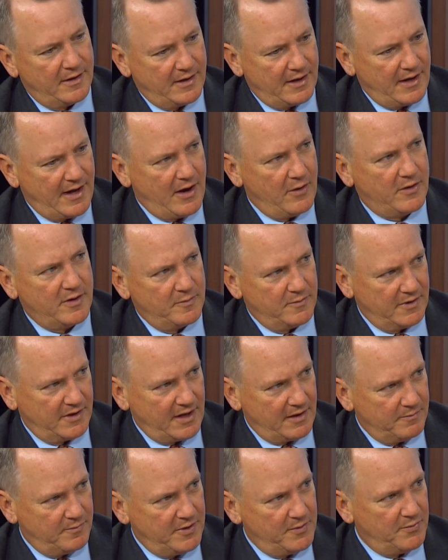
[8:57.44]
How do
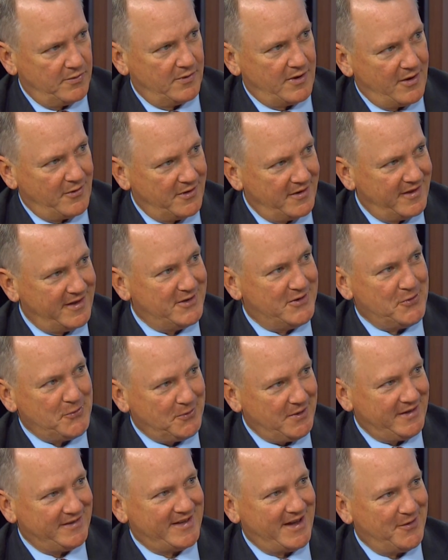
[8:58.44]
they
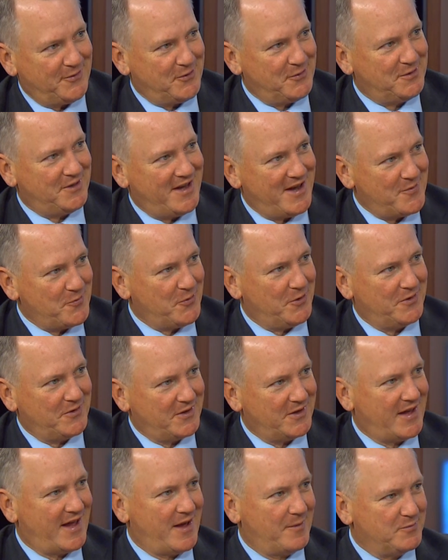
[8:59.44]
download the
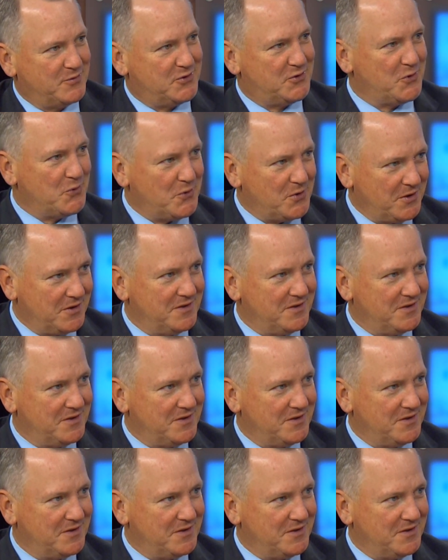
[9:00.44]
app store?